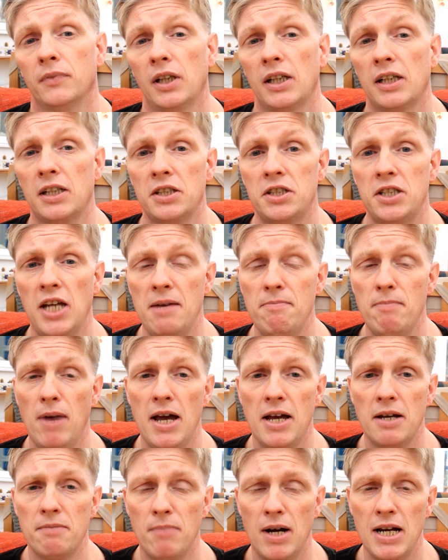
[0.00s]
I can say
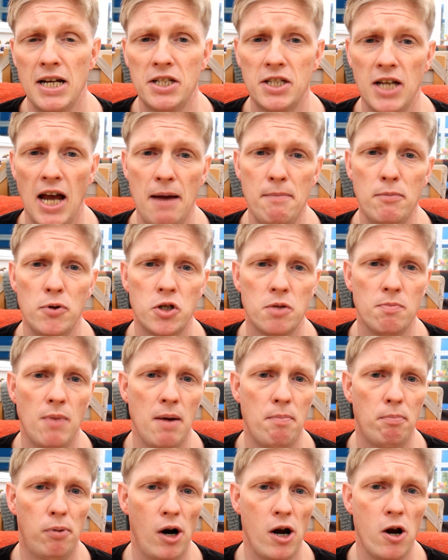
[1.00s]
my assignments are
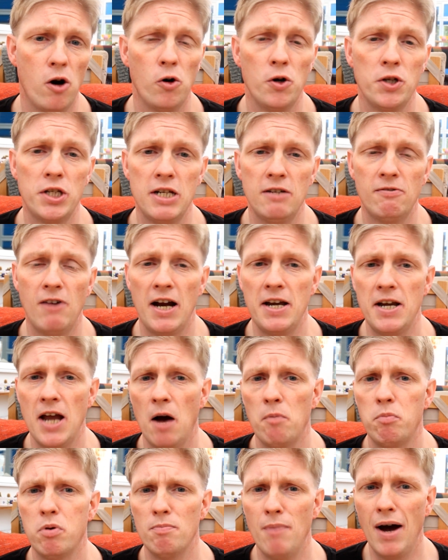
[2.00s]
my priority right
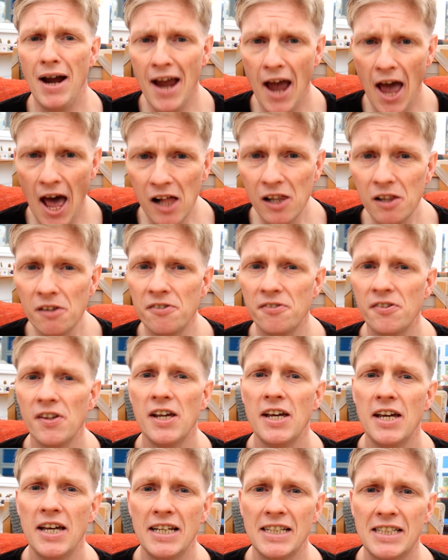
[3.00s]
now, but my health
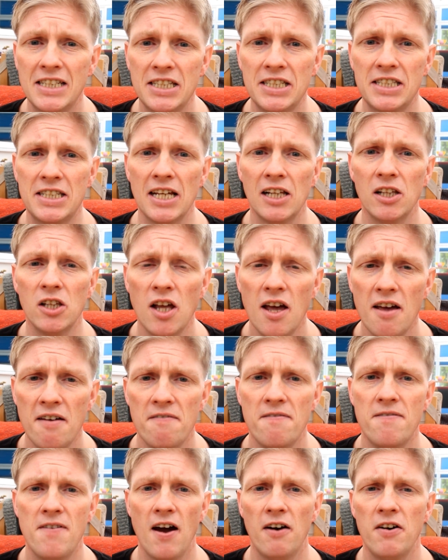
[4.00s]
is still
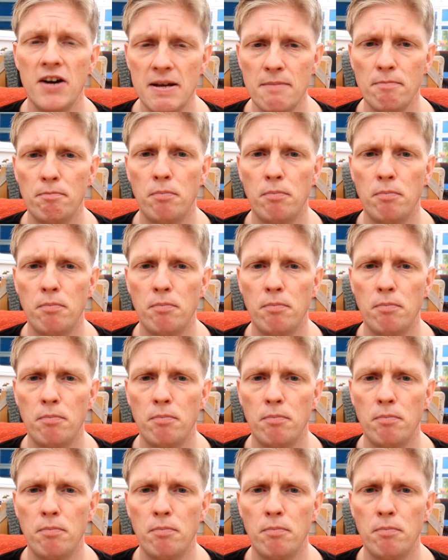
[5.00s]
very